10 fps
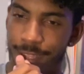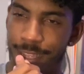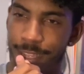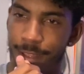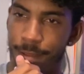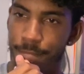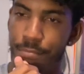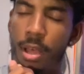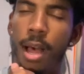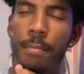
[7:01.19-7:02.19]

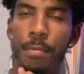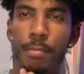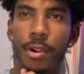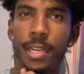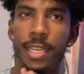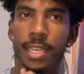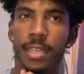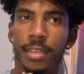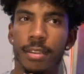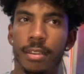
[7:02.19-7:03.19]
Pop Market.
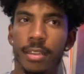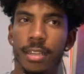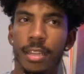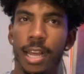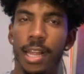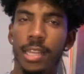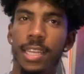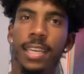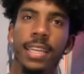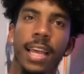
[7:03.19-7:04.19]
I'll
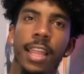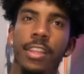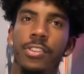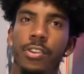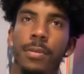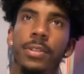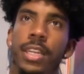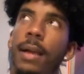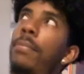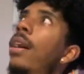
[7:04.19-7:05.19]
link it down in the description.
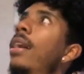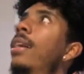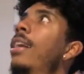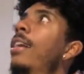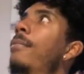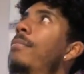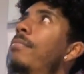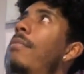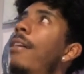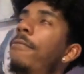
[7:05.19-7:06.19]
I bought
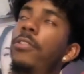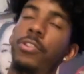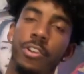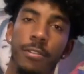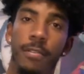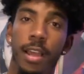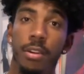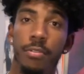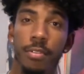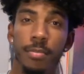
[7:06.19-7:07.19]
my Future
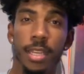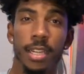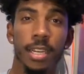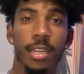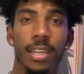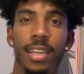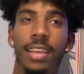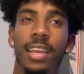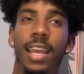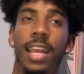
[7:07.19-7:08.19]
vinyl from there,
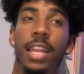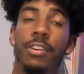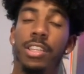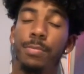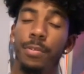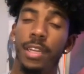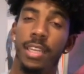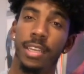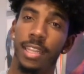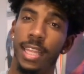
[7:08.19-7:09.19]
and it was pretty
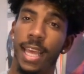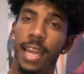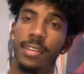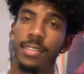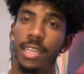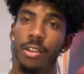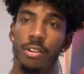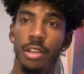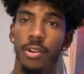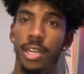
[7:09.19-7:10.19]
good. They had a sale
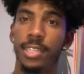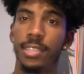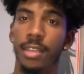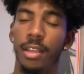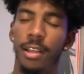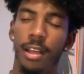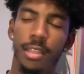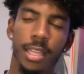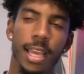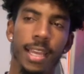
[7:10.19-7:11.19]
going. It's a
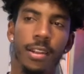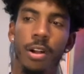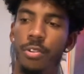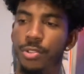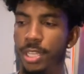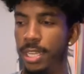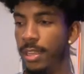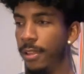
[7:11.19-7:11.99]
online only.